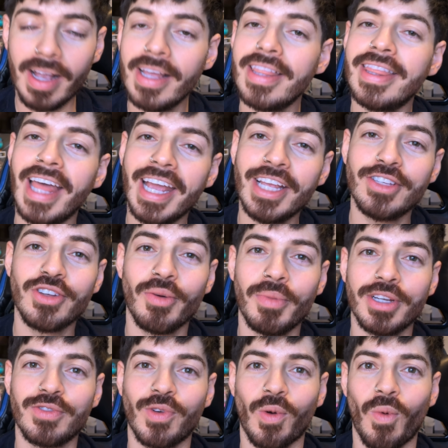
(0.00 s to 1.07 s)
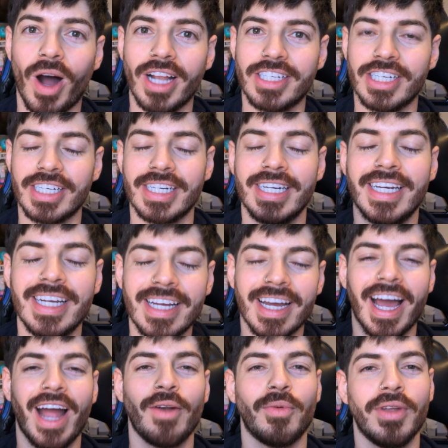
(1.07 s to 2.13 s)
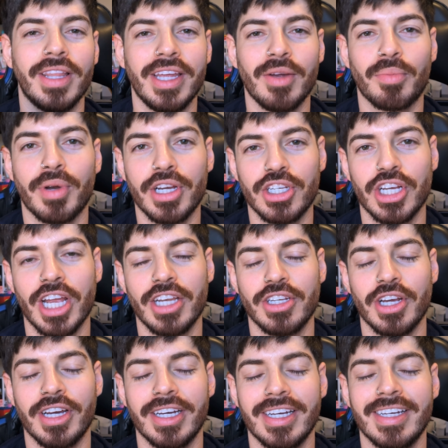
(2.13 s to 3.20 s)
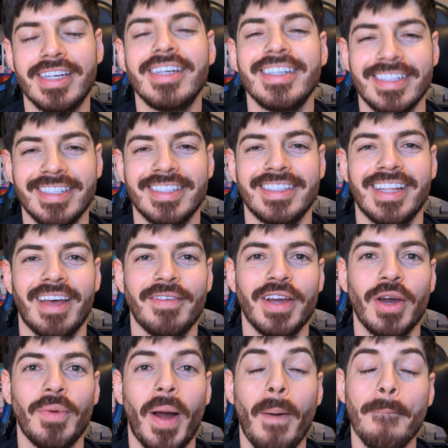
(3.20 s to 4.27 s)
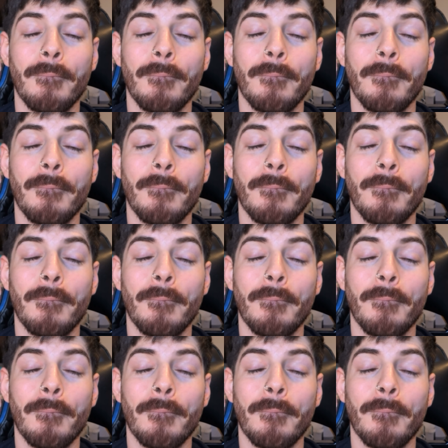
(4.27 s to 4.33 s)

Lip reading: thank you so much for watching. I really appreciate you. Have a good one.